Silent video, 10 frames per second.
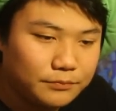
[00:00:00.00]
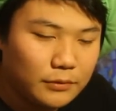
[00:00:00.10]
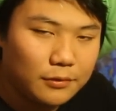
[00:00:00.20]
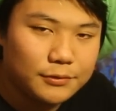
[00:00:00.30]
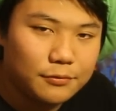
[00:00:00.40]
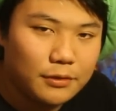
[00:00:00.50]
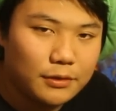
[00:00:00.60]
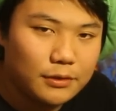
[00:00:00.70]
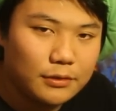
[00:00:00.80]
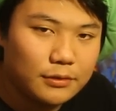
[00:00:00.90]
I also
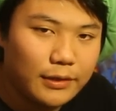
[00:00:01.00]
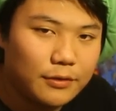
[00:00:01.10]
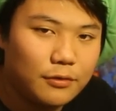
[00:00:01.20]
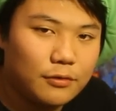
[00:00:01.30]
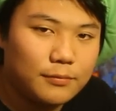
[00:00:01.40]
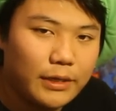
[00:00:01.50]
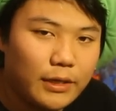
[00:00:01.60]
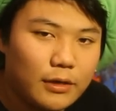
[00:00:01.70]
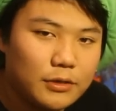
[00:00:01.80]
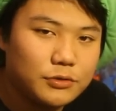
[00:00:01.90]
wanna thank all of my
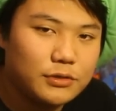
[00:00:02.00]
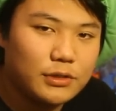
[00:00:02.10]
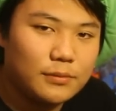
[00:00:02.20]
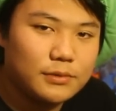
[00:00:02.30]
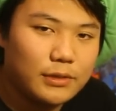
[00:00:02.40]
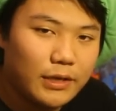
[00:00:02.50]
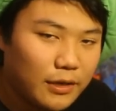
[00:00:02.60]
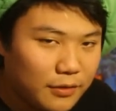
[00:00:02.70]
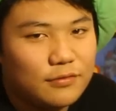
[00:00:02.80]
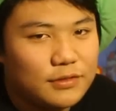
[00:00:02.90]
eight hundred subs and
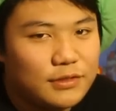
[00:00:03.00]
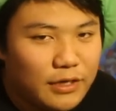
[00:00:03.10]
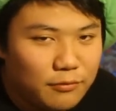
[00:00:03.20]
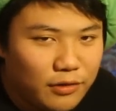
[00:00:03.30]
counting for sticking